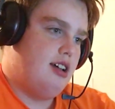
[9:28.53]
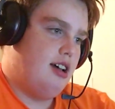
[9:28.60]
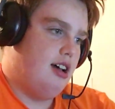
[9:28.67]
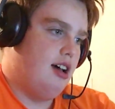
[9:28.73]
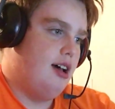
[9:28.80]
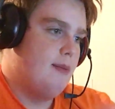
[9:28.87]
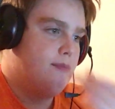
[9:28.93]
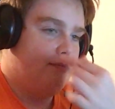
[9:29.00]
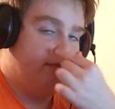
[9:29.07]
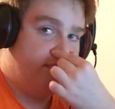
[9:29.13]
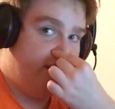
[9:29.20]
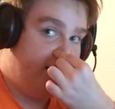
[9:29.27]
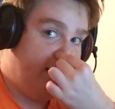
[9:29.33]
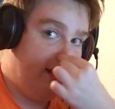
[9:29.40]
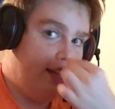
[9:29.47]
them
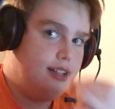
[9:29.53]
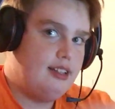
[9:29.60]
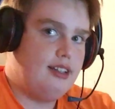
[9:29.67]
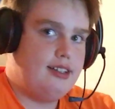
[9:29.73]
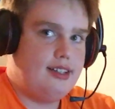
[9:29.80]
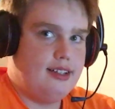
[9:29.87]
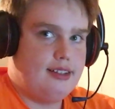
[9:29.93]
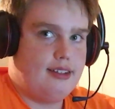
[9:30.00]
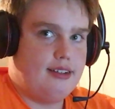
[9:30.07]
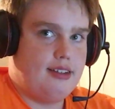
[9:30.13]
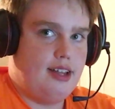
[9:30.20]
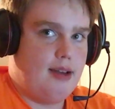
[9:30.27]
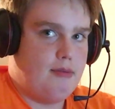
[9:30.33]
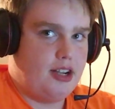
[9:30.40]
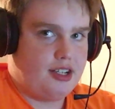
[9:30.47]
pretty handily since there's
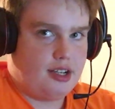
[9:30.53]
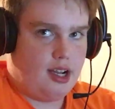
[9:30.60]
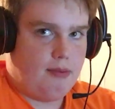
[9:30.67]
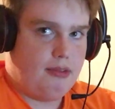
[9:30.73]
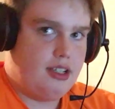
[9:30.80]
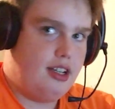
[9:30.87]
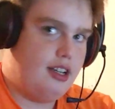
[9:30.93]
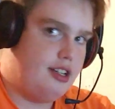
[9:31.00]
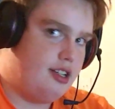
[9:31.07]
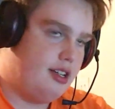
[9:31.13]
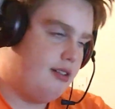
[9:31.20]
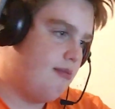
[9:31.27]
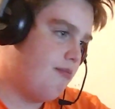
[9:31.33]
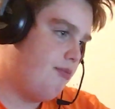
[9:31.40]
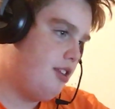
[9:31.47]
not much
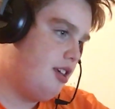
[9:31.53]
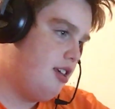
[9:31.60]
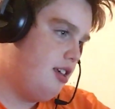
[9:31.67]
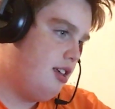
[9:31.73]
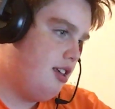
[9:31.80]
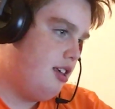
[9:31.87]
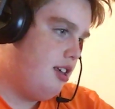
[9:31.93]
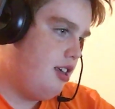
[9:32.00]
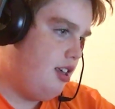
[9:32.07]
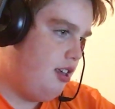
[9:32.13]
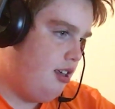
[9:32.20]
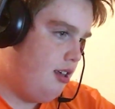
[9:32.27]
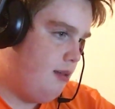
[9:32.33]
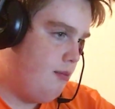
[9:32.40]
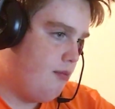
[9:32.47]
competition.
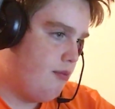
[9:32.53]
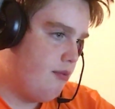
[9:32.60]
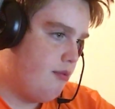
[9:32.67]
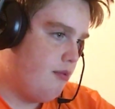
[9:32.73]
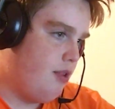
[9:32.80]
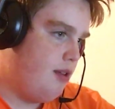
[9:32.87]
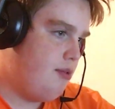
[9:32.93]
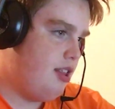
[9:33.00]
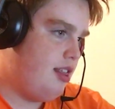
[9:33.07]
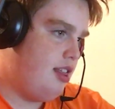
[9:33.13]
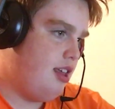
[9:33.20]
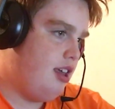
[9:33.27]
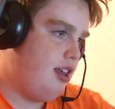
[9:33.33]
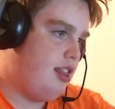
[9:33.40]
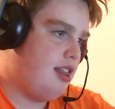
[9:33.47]
One would
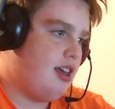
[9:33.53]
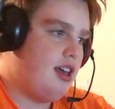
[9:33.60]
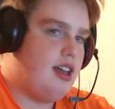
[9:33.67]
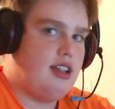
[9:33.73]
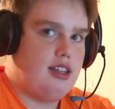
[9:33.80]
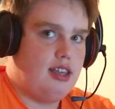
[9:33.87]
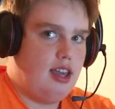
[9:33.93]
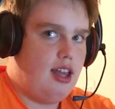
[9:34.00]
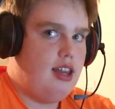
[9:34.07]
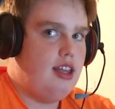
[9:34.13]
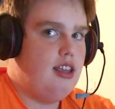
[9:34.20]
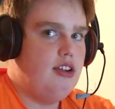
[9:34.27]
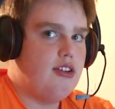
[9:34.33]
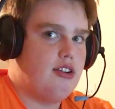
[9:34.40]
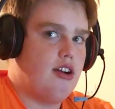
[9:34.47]
think that
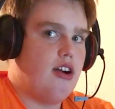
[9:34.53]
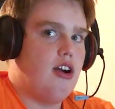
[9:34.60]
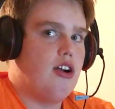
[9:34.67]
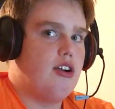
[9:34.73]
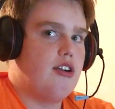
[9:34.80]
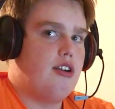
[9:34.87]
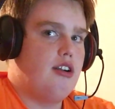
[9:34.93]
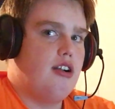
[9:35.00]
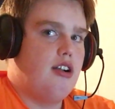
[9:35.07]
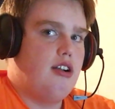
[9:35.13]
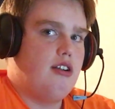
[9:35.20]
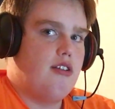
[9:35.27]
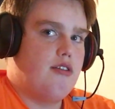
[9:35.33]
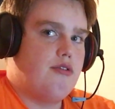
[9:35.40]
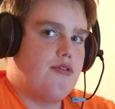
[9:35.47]
getting your car
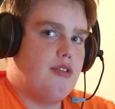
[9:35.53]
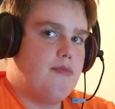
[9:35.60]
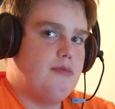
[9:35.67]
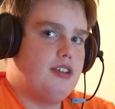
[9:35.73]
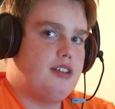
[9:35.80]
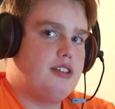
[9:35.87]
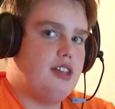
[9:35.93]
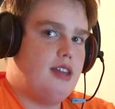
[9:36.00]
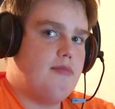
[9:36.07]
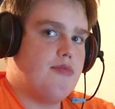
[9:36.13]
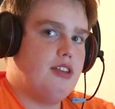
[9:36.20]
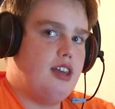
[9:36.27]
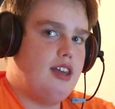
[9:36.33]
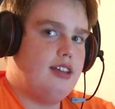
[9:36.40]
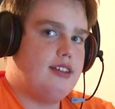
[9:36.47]
from the same
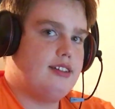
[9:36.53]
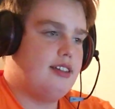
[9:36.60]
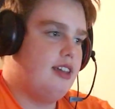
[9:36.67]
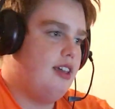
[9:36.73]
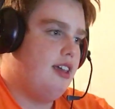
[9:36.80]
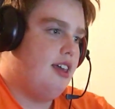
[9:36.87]
place